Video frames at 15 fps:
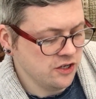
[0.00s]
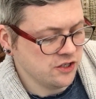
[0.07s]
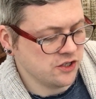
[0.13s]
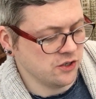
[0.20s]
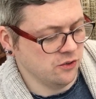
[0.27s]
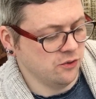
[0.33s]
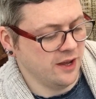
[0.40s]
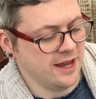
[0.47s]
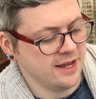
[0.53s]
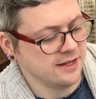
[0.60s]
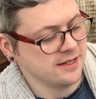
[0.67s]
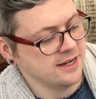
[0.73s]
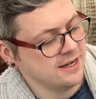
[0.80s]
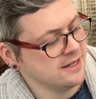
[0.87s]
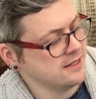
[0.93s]
So
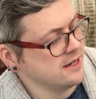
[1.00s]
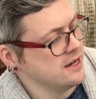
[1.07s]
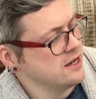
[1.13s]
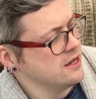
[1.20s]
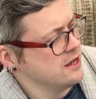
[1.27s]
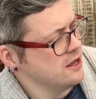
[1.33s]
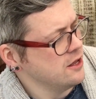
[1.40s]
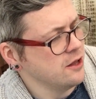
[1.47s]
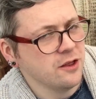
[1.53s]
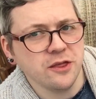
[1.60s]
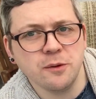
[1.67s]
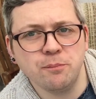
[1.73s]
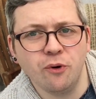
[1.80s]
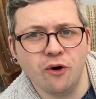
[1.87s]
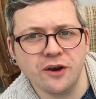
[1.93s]
it is
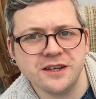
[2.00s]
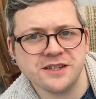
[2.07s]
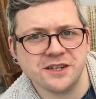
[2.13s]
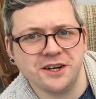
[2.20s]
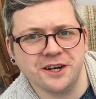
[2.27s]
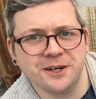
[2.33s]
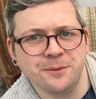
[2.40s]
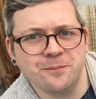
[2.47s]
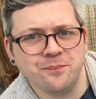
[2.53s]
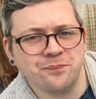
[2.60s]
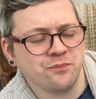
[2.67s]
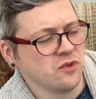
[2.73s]
The Poisoner,